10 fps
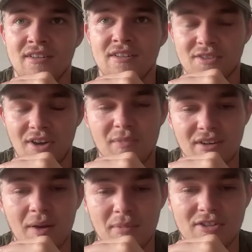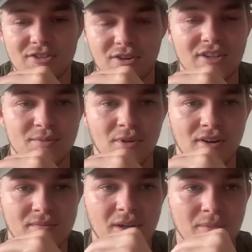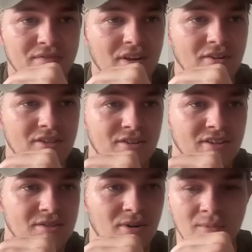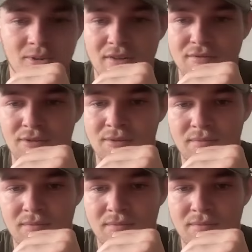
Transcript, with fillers: So I'm in a I'm in a solid spot. I'm in a very solid spot. I'm grateful.